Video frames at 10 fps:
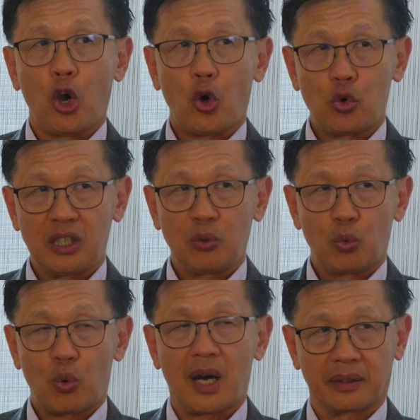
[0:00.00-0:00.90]
Only
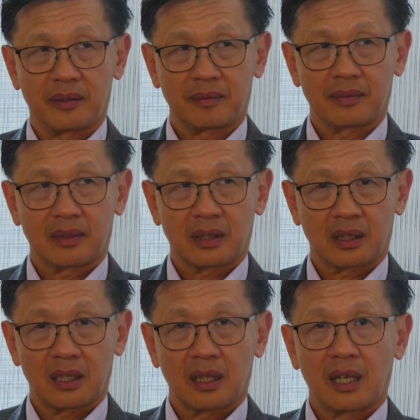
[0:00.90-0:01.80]
one
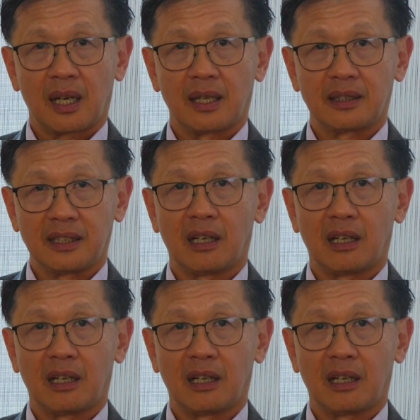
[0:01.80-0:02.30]
did